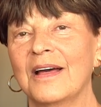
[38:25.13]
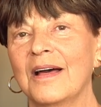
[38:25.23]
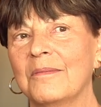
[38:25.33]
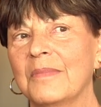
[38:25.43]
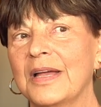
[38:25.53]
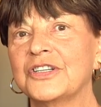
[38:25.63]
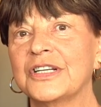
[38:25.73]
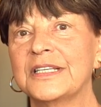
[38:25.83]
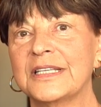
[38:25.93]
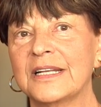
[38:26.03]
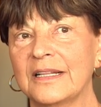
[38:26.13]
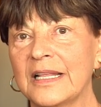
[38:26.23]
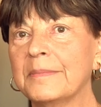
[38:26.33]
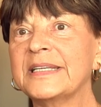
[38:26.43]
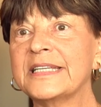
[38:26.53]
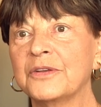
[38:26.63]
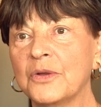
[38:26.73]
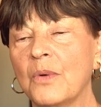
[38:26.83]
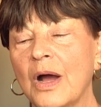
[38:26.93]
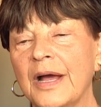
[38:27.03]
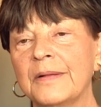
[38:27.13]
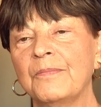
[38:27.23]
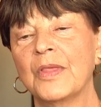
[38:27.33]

Um, and she said, let me tell you why.